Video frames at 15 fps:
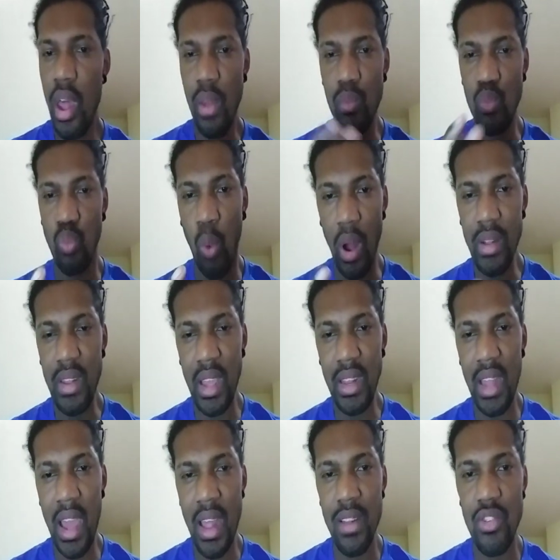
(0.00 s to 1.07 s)
One thing
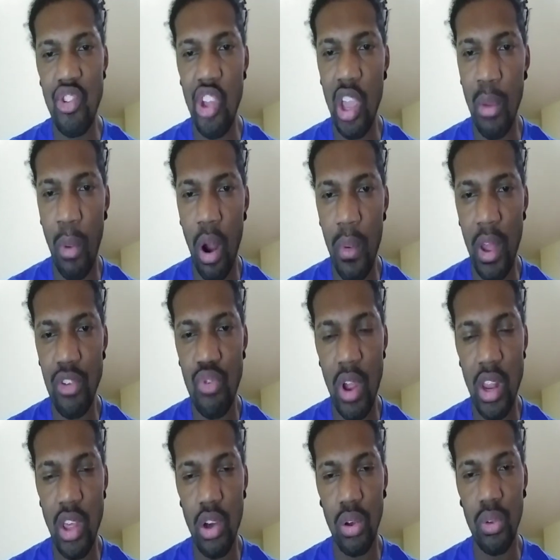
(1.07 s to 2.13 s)
that GMRS
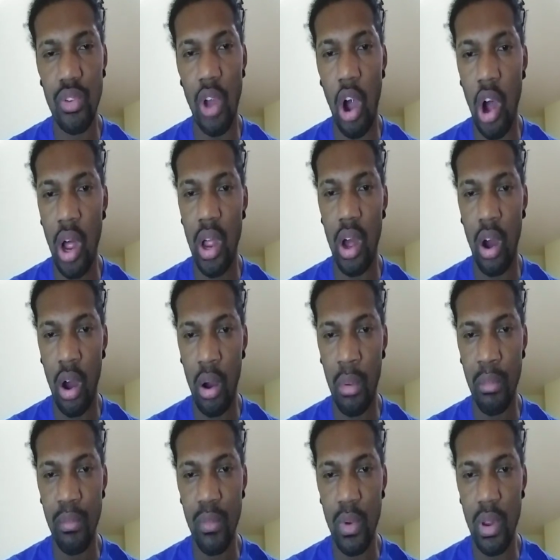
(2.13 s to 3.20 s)
radios
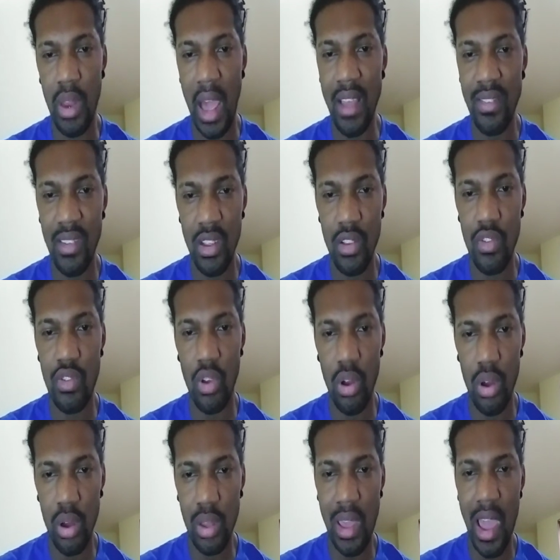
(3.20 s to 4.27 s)
are licensed
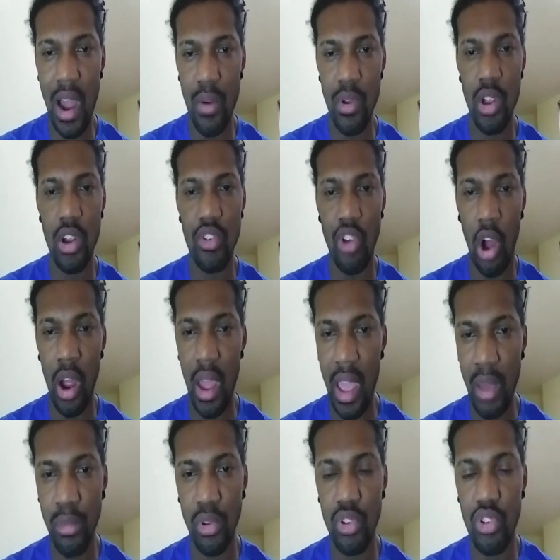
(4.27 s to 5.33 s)
carriers are
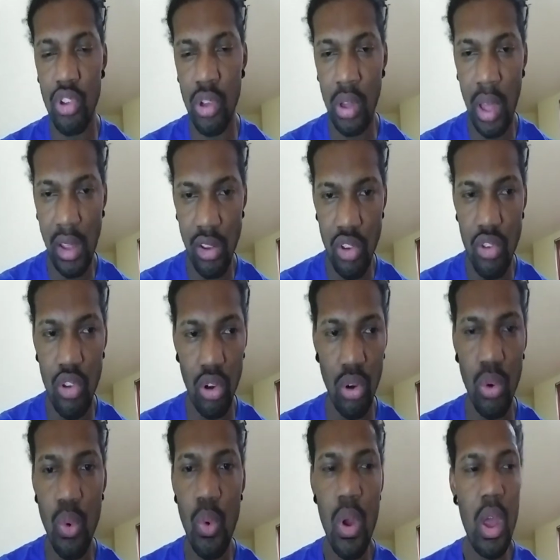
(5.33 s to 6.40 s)
able to
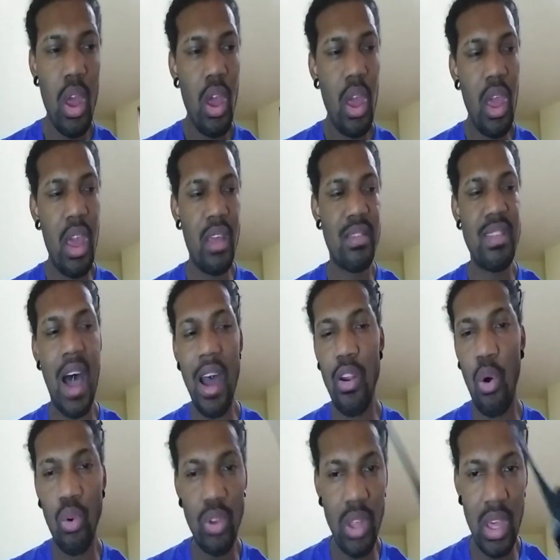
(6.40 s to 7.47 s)
do is not
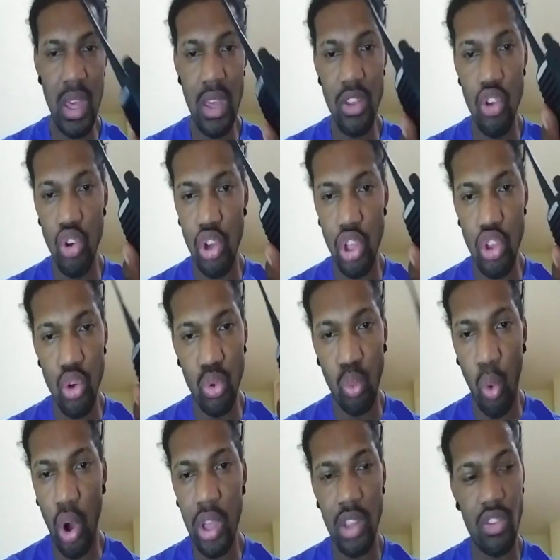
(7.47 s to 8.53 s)
only you can use
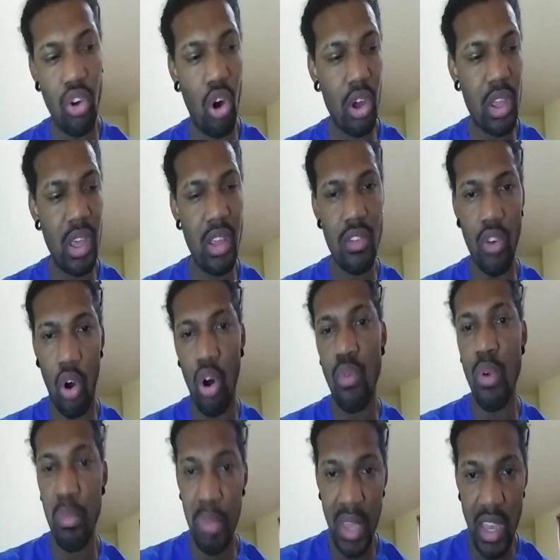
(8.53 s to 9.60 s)
walkie-talkies on
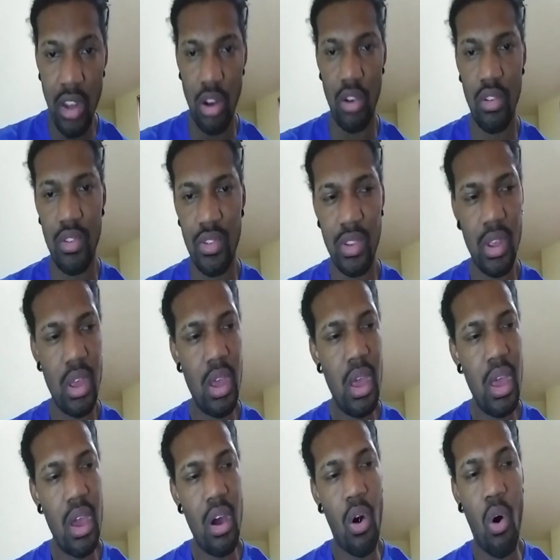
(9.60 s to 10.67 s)
repeaters
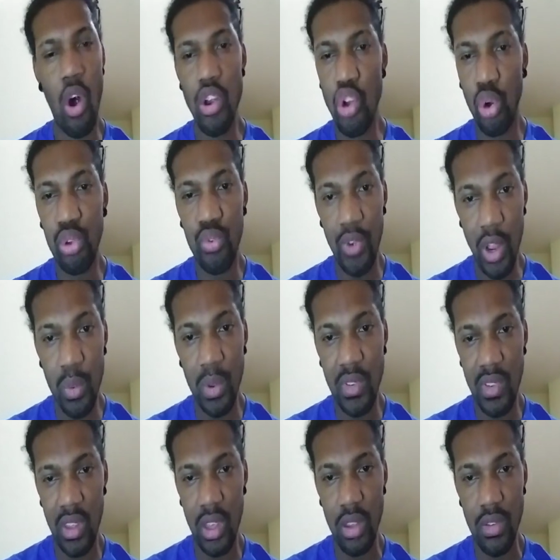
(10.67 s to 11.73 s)
on those
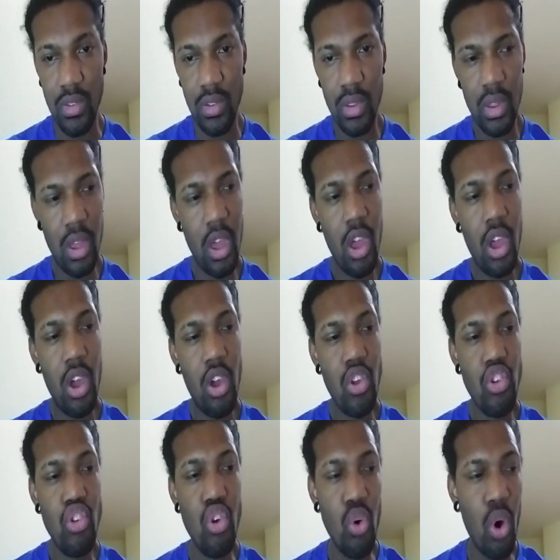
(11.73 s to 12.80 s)
frequencies,
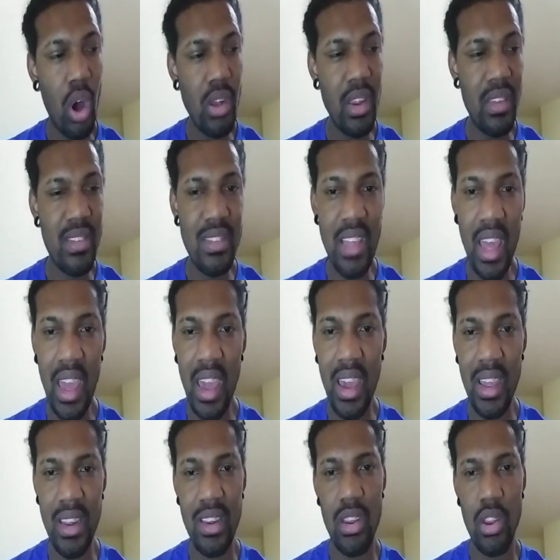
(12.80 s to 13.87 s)
you
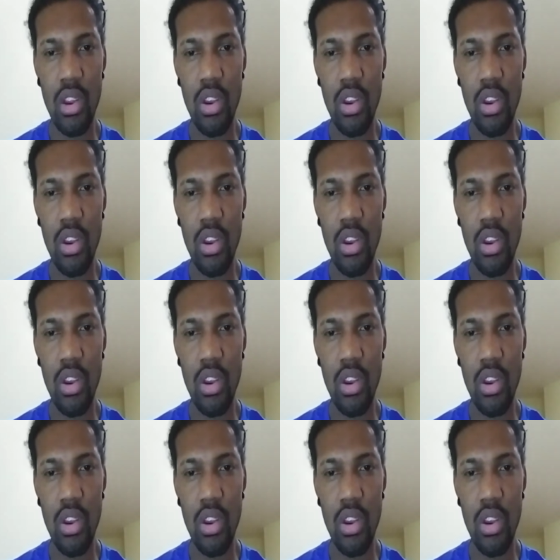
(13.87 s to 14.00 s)
understand